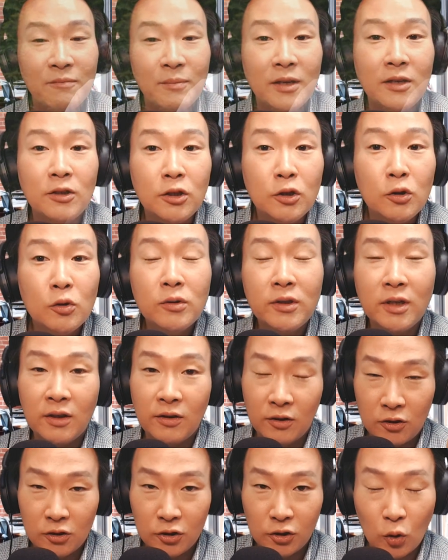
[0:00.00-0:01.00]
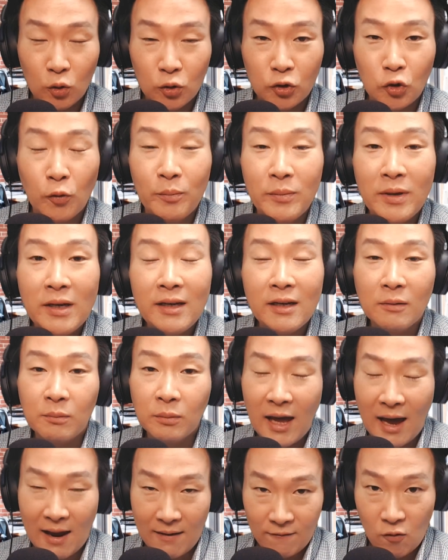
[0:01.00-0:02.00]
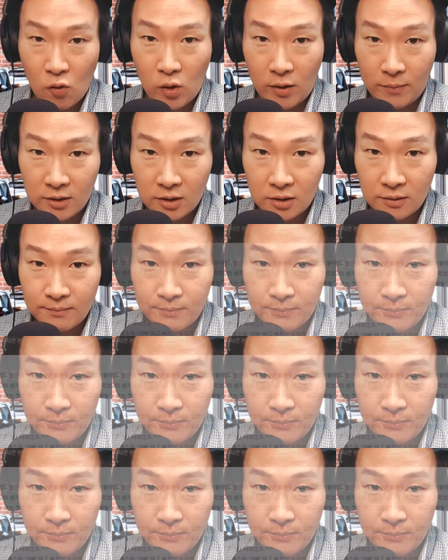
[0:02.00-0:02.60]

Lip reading: been using their social media platforms.